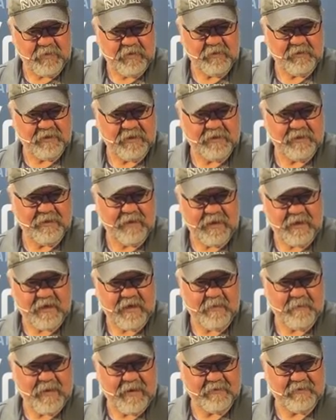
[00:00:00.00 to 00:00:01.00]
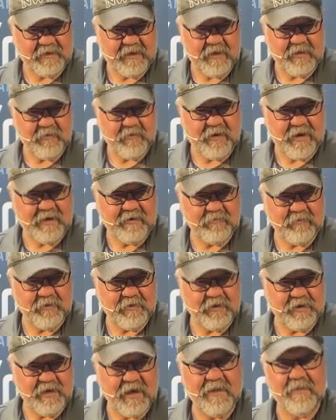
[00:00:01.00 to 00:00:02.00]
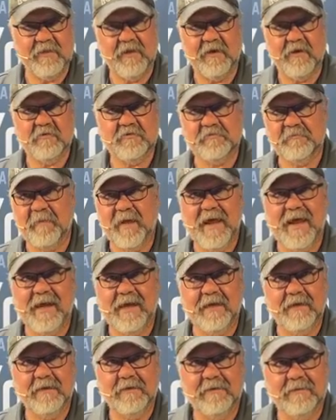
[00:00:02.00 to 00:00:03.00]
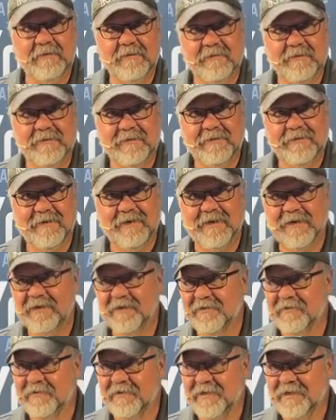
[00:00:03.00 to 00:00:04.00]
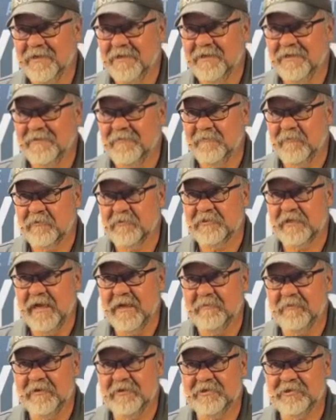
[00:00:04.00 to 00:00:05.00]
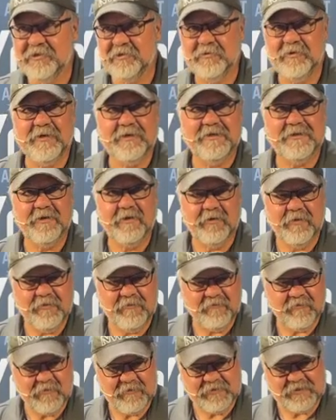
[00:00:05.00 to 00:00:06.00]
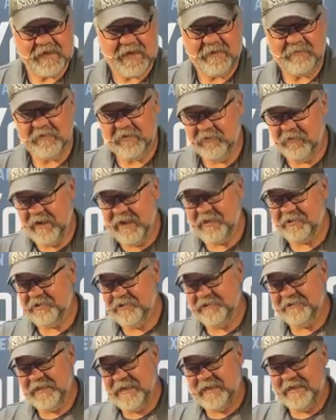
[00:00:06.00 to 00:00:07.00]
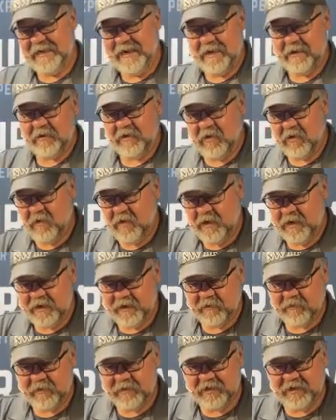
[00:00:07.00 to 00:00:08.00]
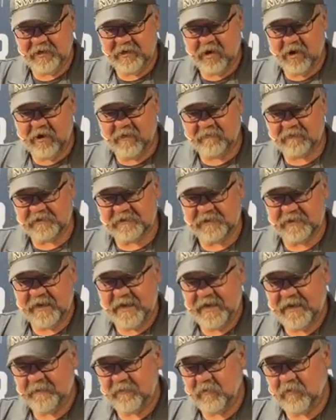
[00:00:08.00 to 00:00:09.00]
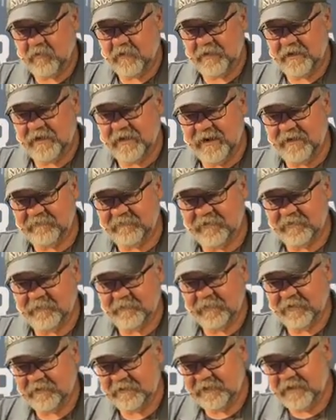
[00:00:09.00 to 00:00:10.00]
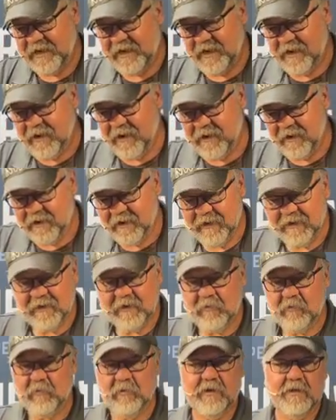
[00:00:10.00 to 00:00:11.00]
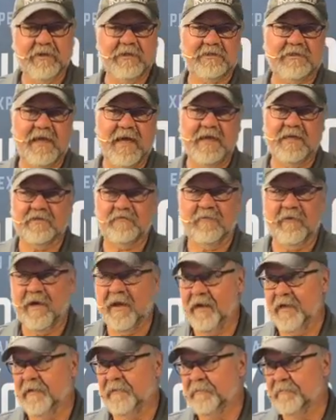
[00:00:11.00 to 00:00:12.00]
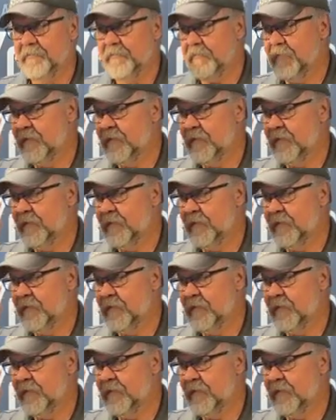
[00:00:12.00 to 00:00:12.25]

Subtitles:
build it and come out the other end with a gun that goes bang. Right? The first time you shoot it, or the first time you actually take it out and go hunting with it and harvest an animal with it after you've built an AR, really satisfying.